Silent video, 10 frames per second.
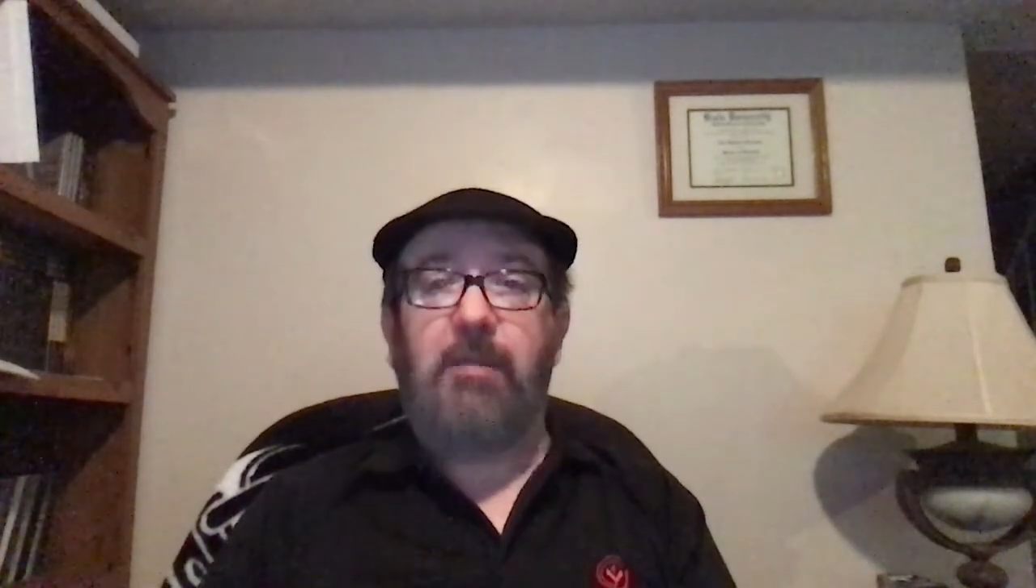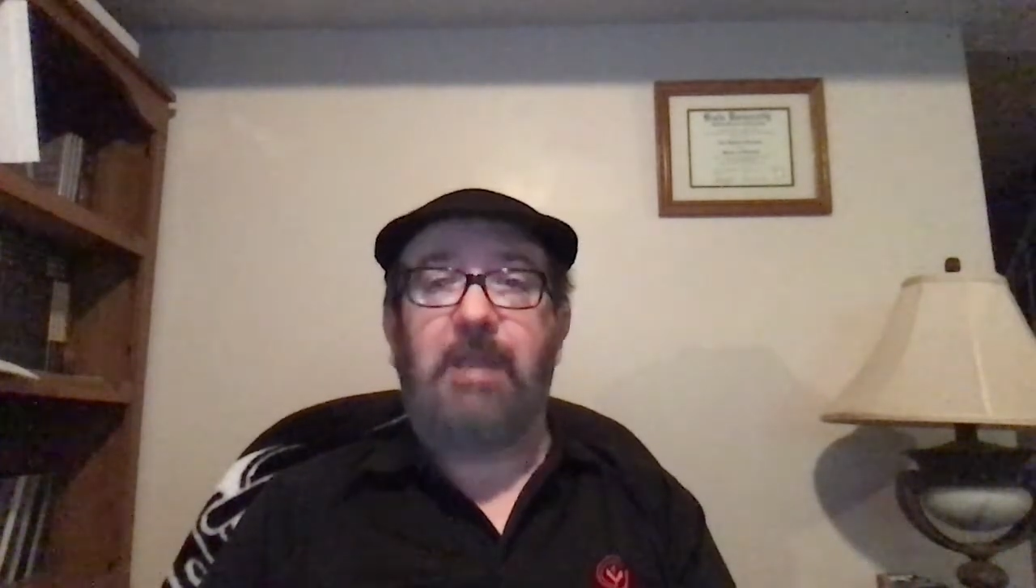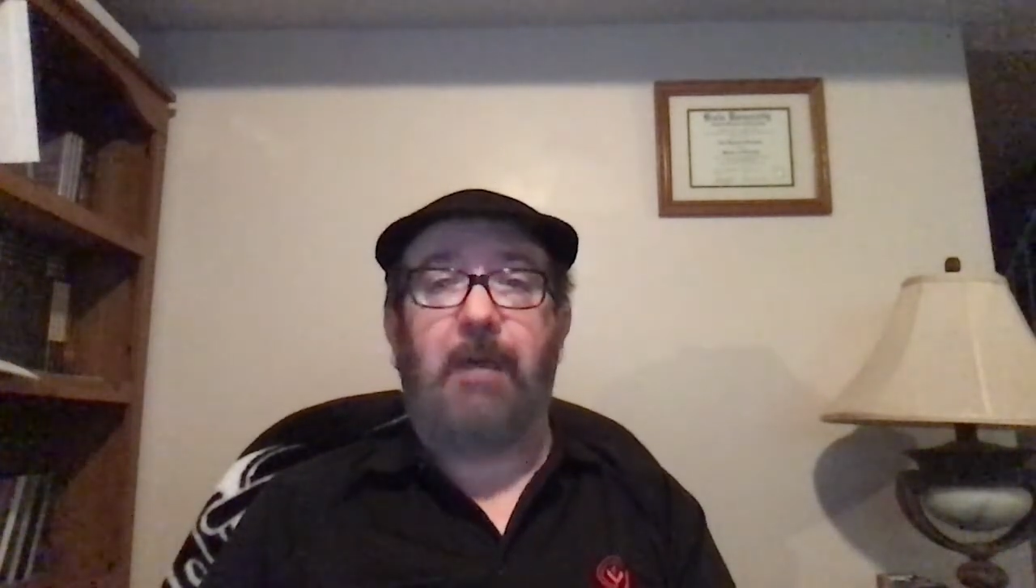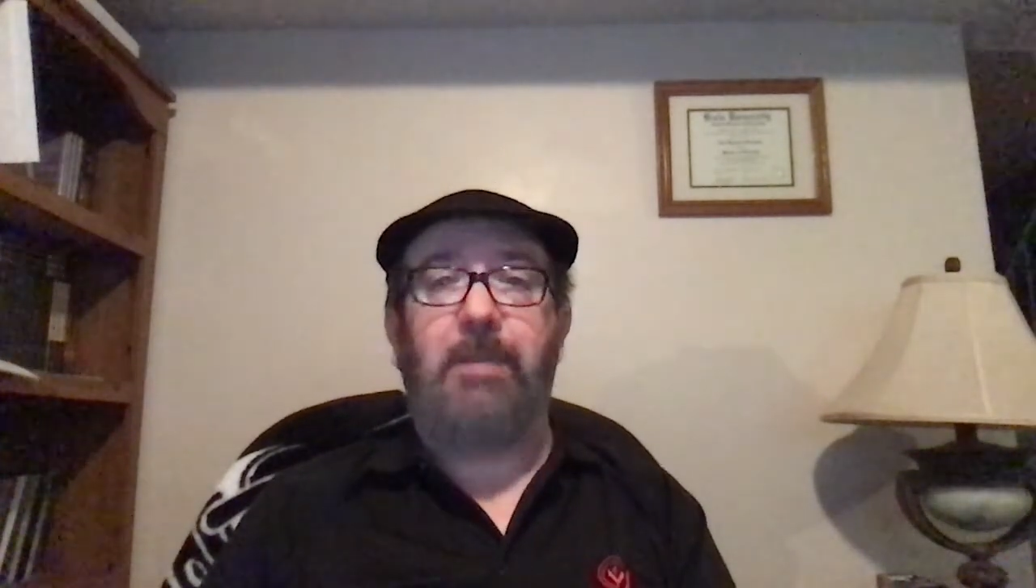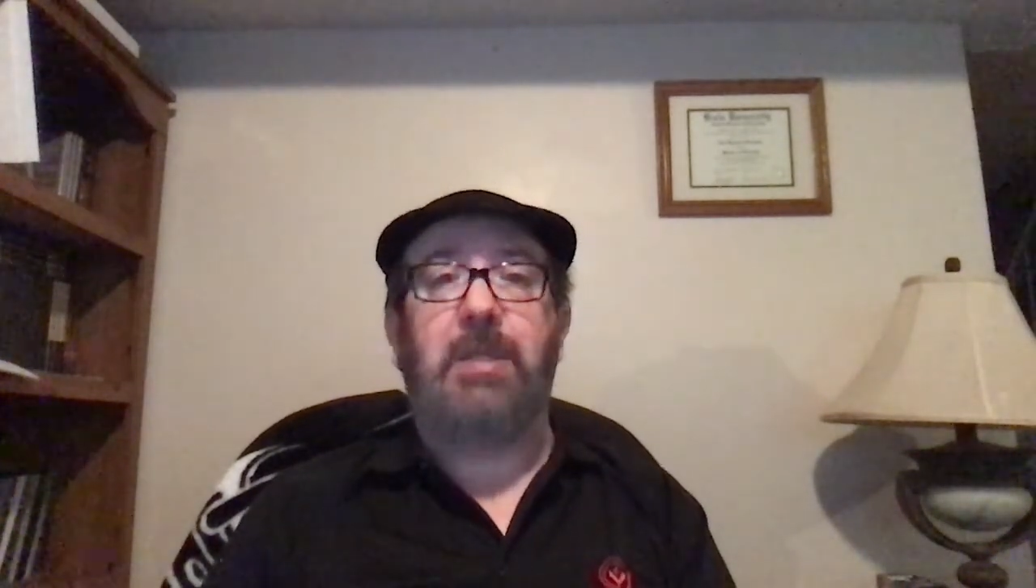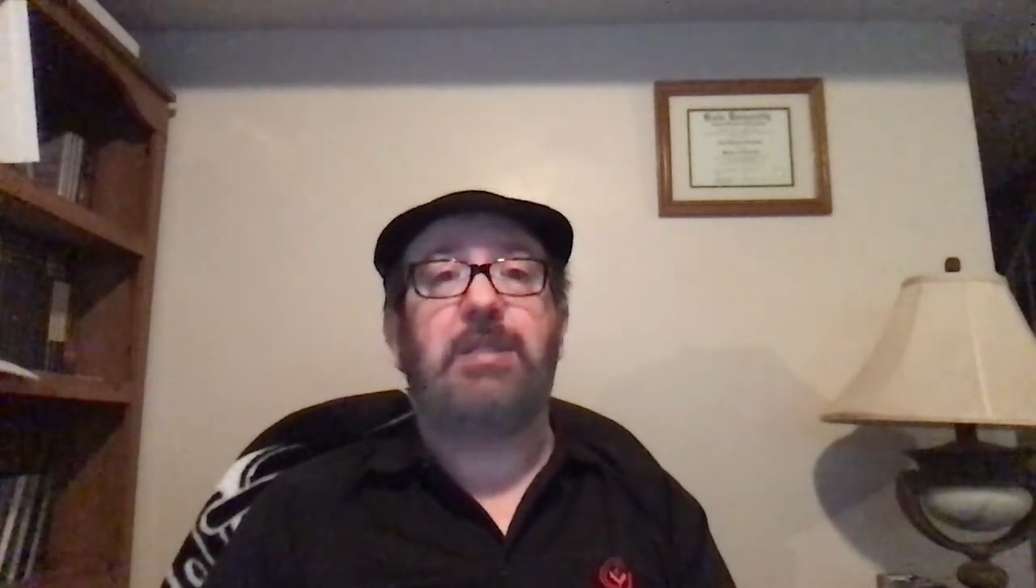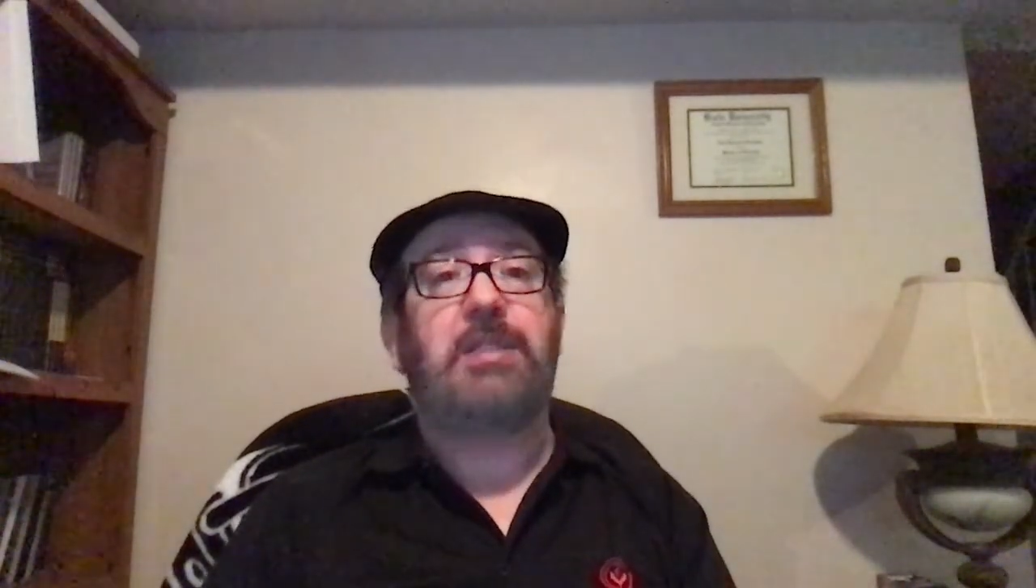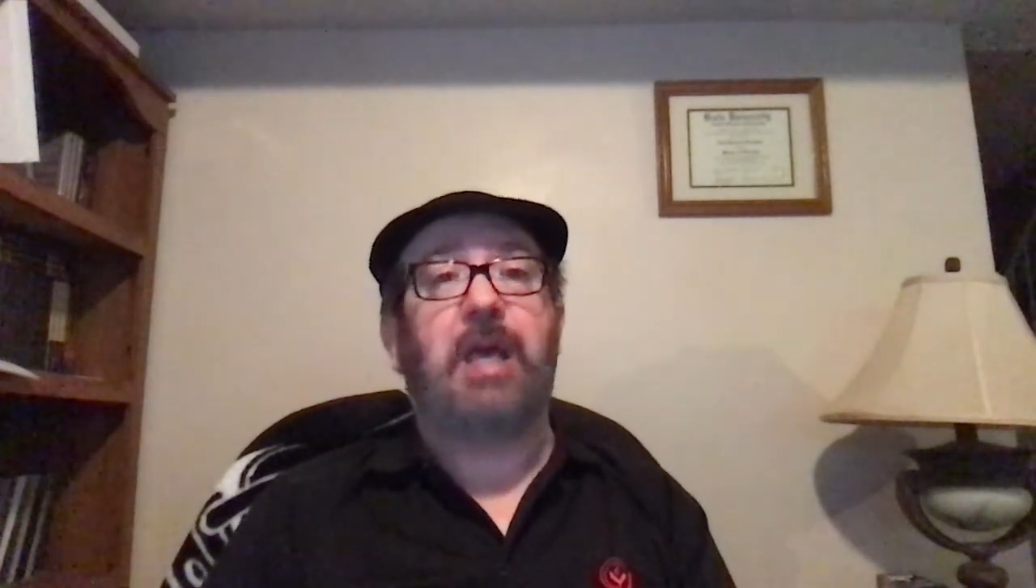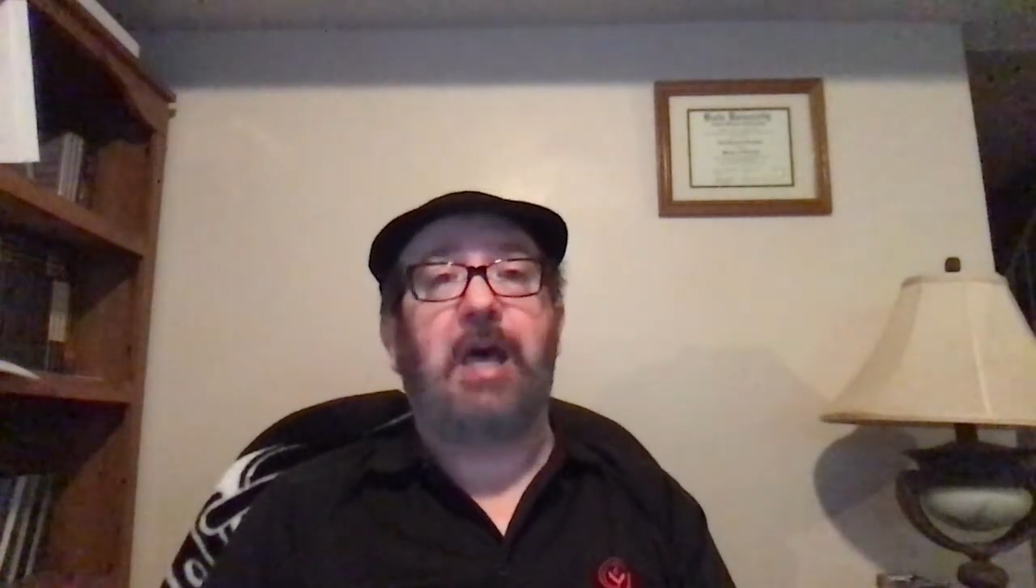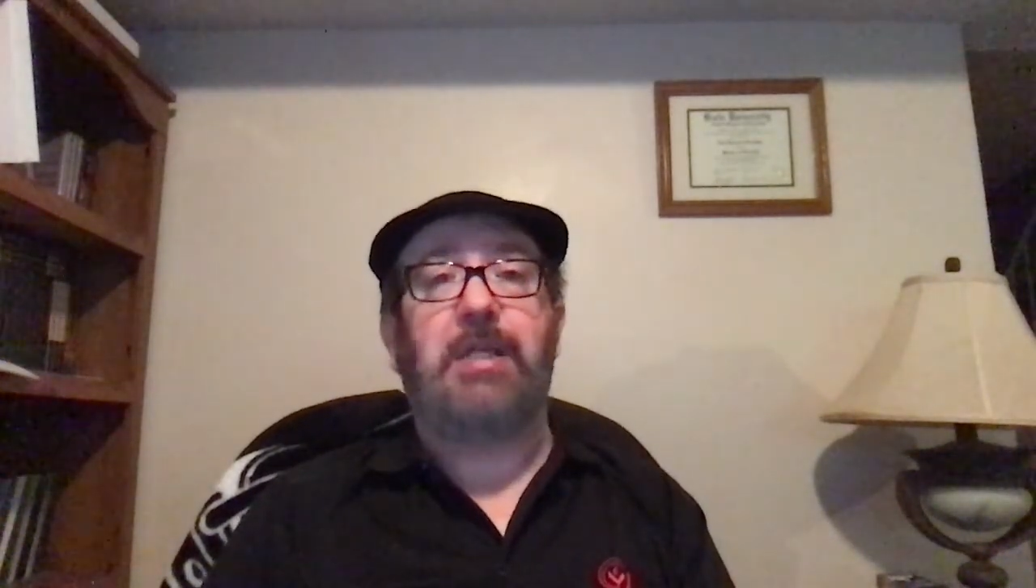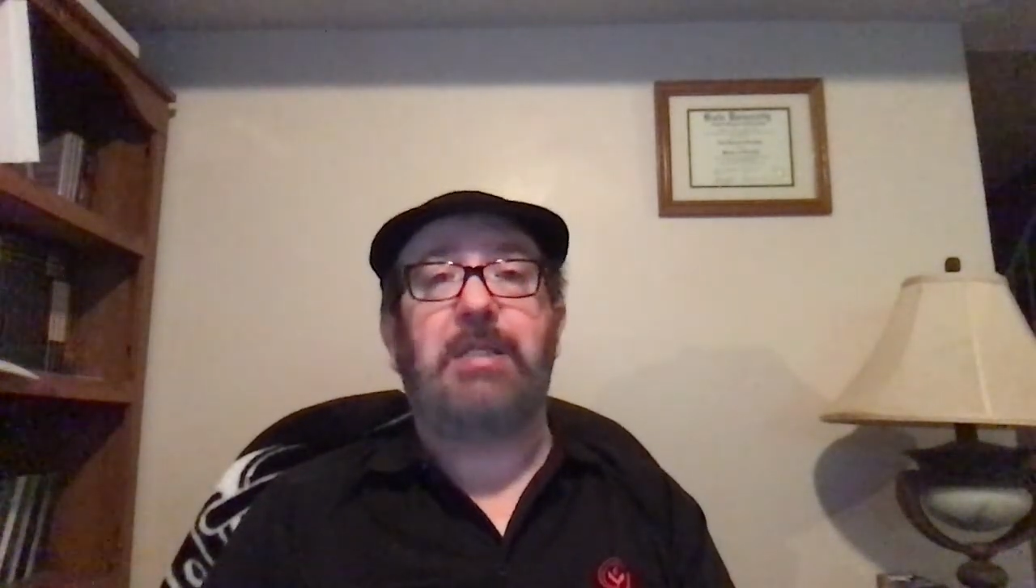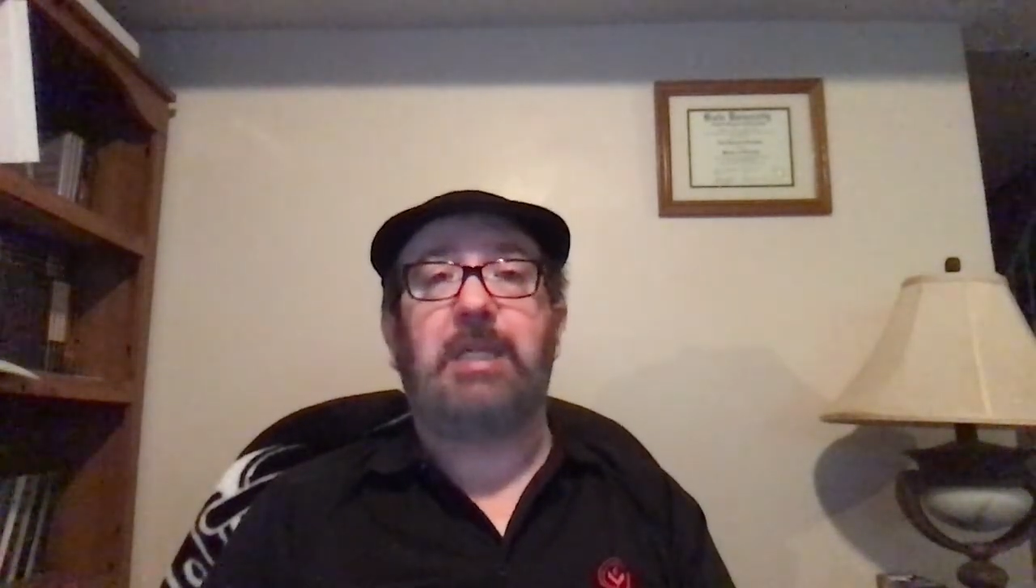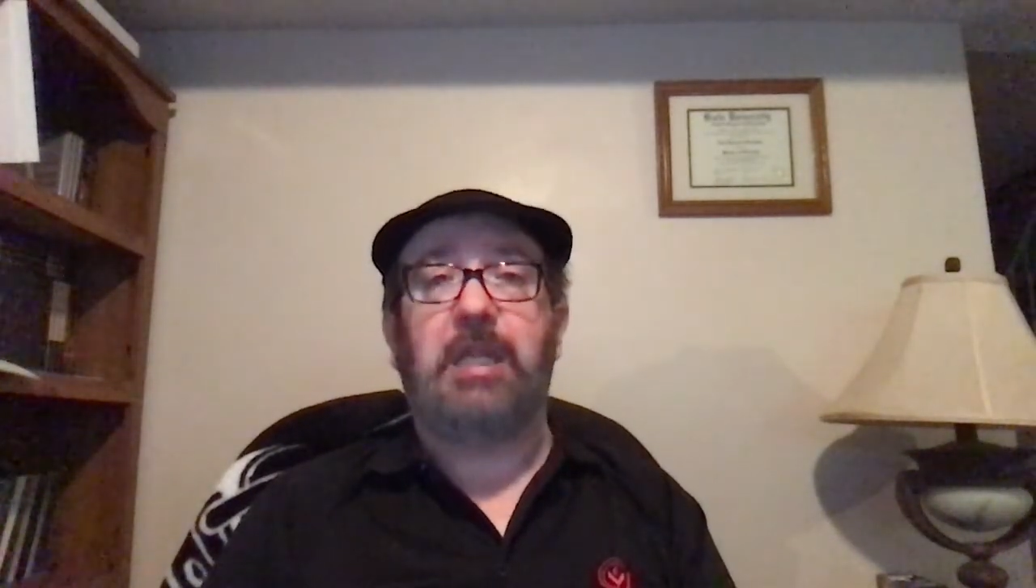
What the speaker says: That means that